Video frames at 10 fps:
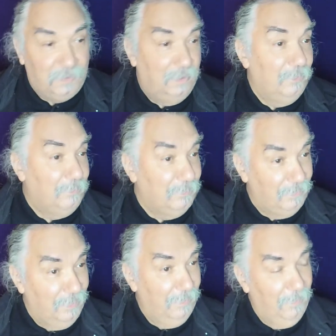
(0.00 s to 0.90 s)
It kills you.
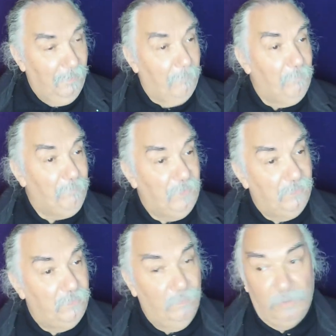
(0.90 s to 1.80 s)

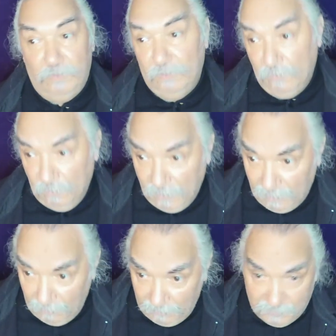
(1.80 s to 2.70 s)
It's too much. You you get
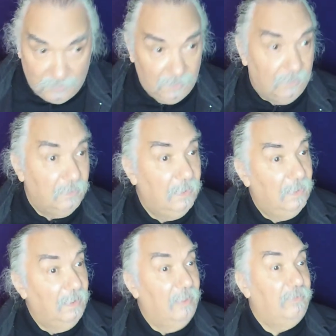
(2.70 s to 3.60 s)
lost in it.
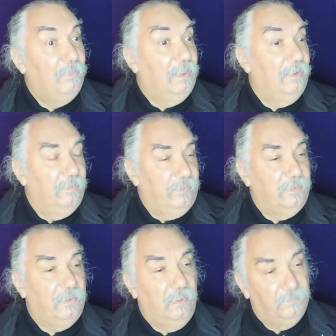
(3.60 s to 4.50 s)
Everybody else's
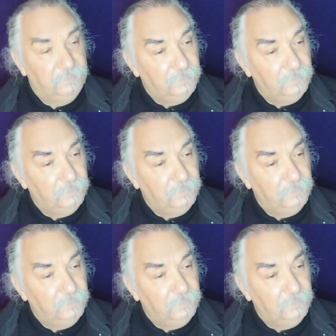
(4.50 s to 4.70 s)
stuff.